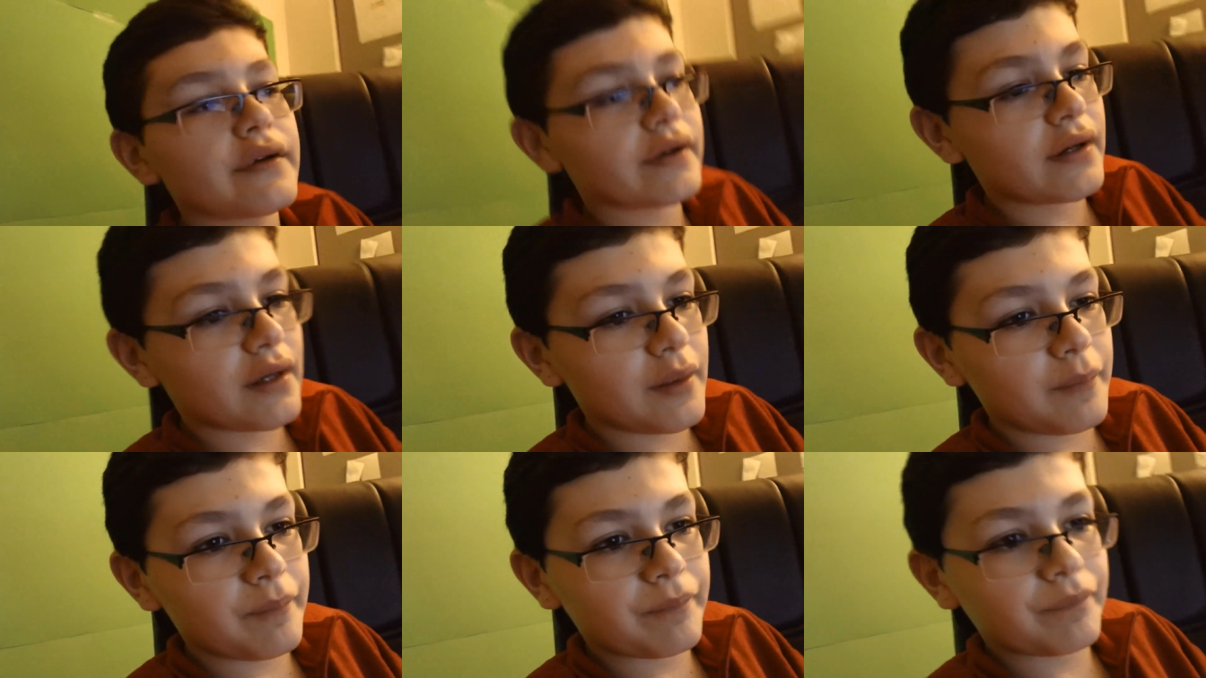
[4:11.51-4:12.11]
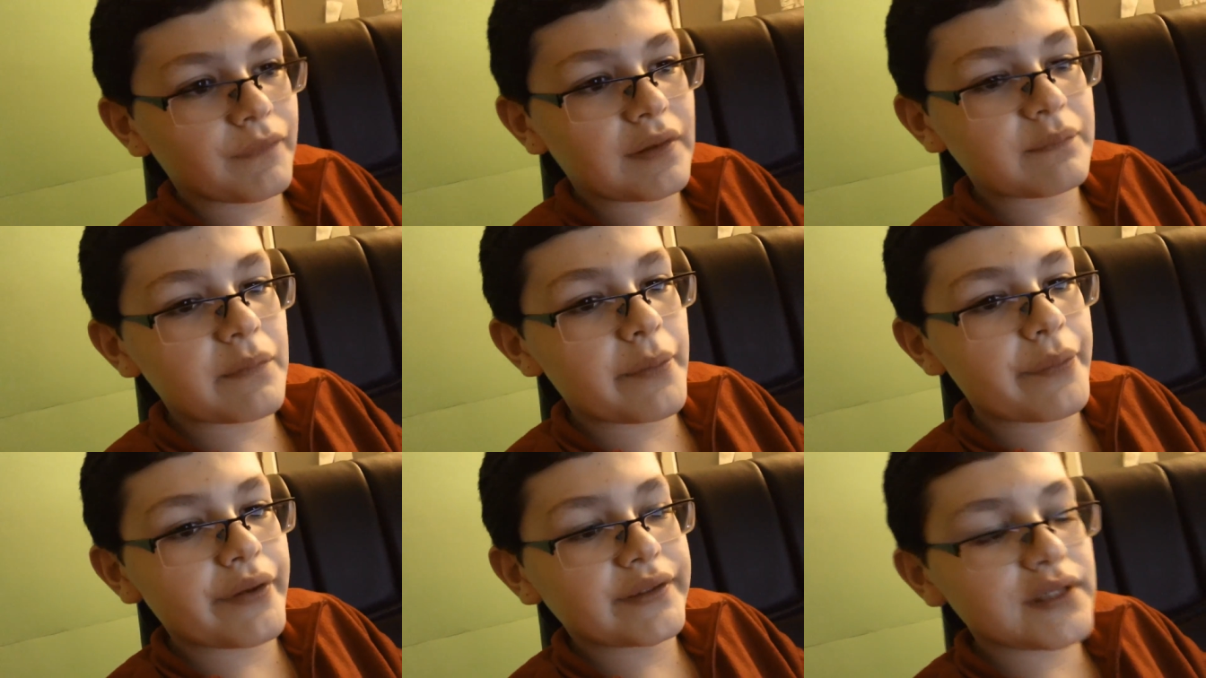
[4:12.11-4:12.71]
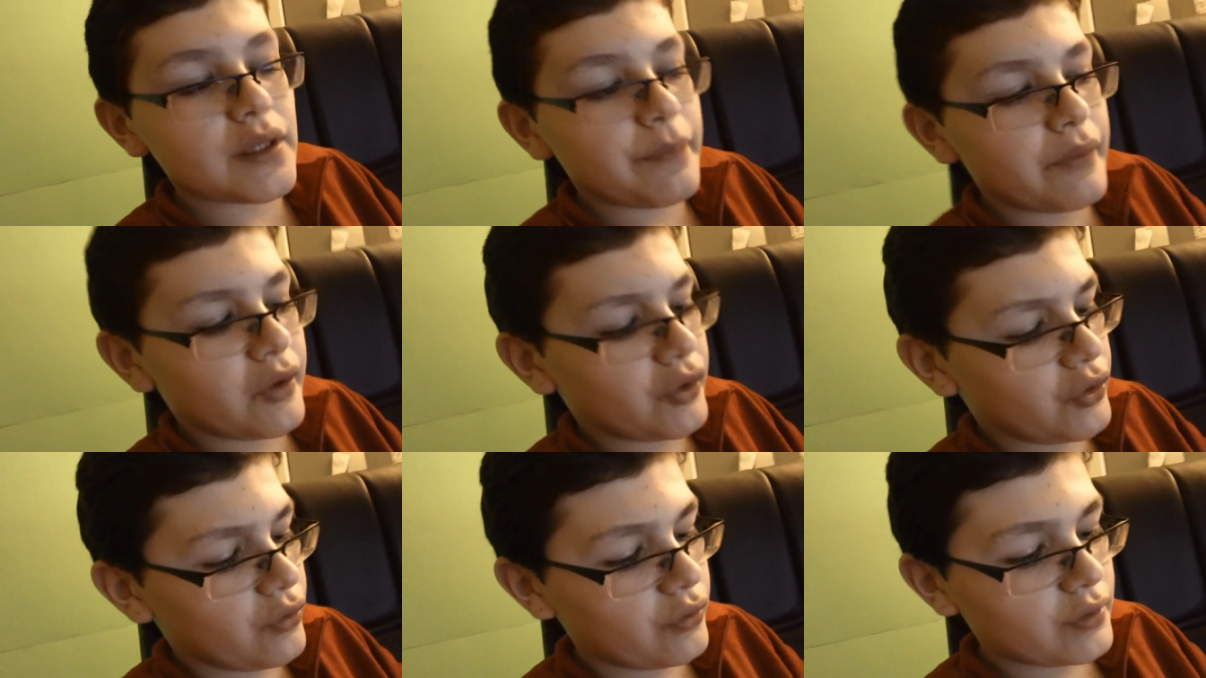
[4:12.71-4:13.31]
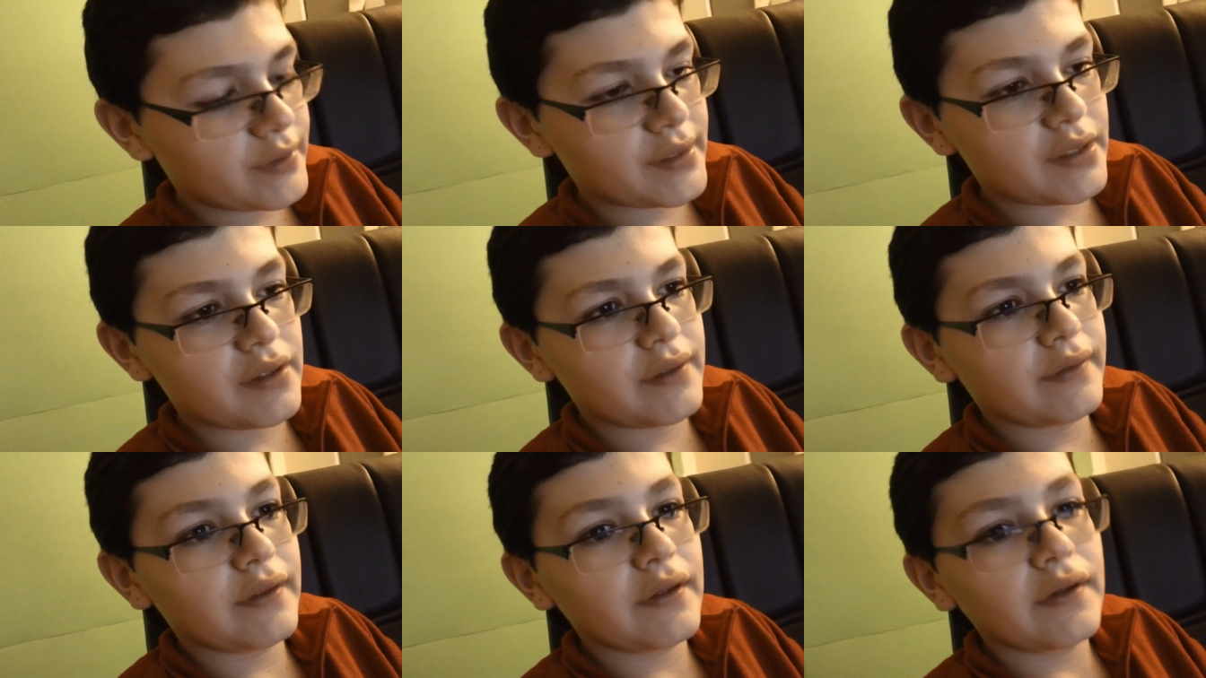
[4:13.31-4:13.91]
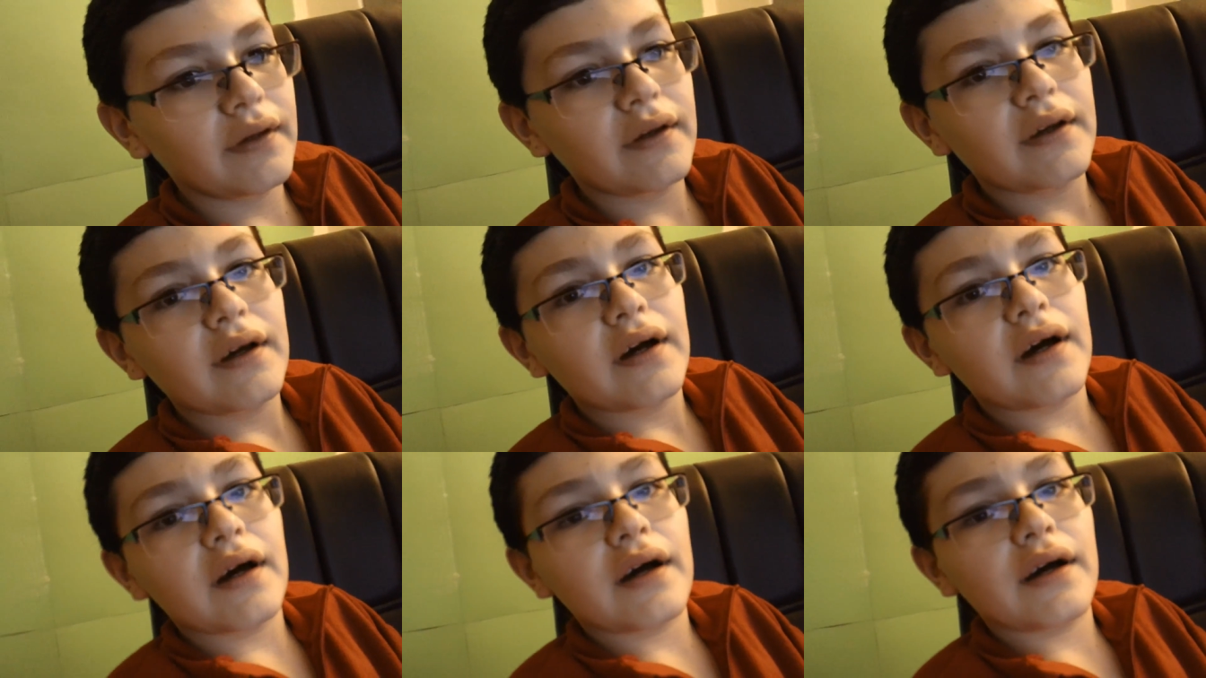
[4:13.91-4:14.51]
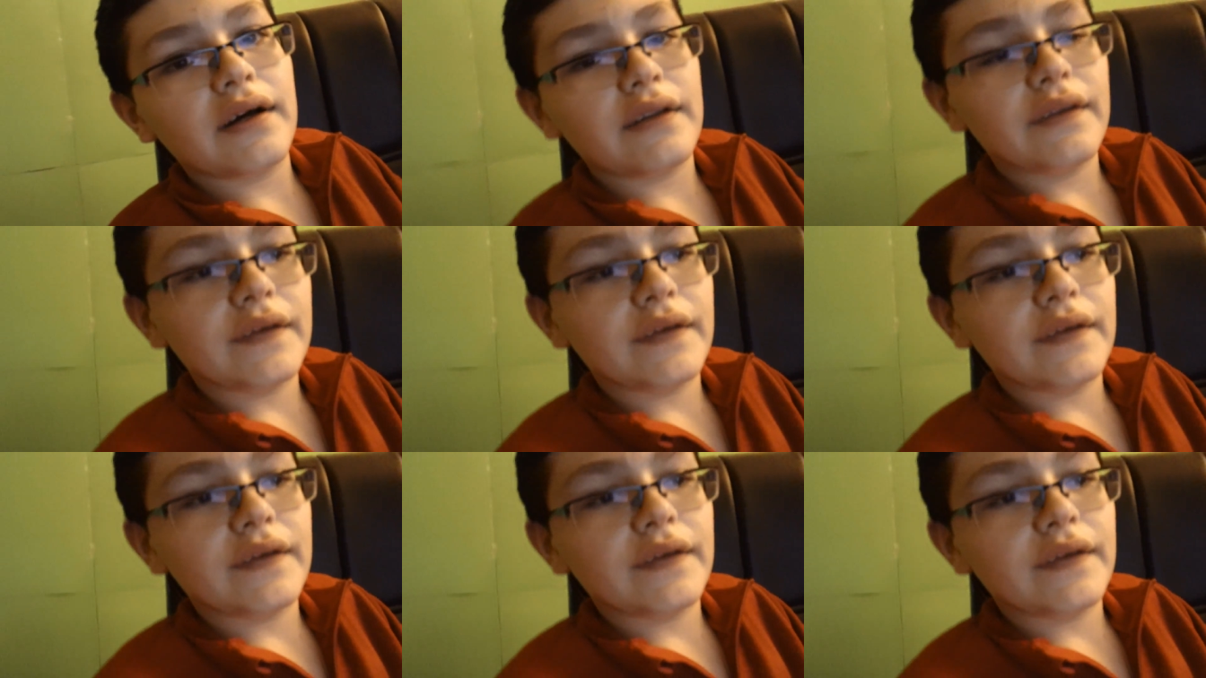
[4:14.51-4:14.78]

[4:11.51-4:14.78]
Um, or oh, maybe I'll take a picture and send it uh, in